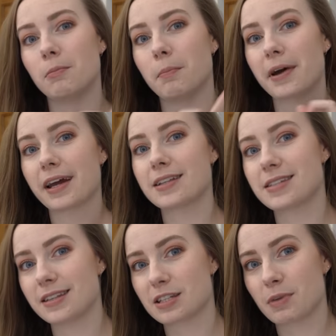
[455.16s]
but I can
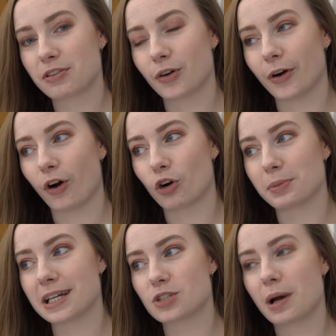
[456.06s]
see this month going
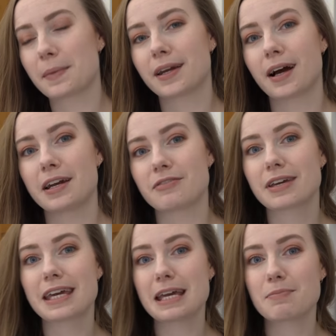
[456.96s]
horribly, so I'm going to kind
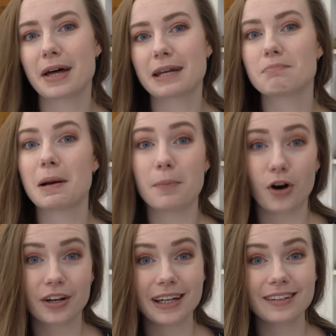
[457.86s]
of keep that in my
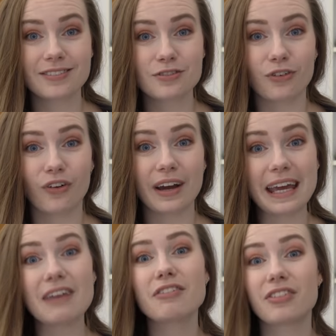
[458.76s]
pocket for
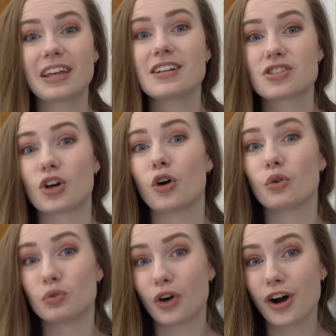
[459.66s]
if things go
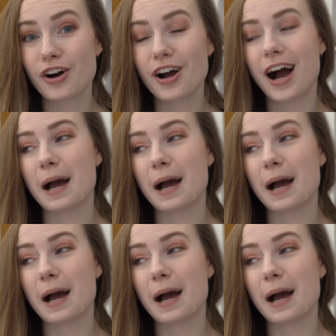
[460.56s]
wrong,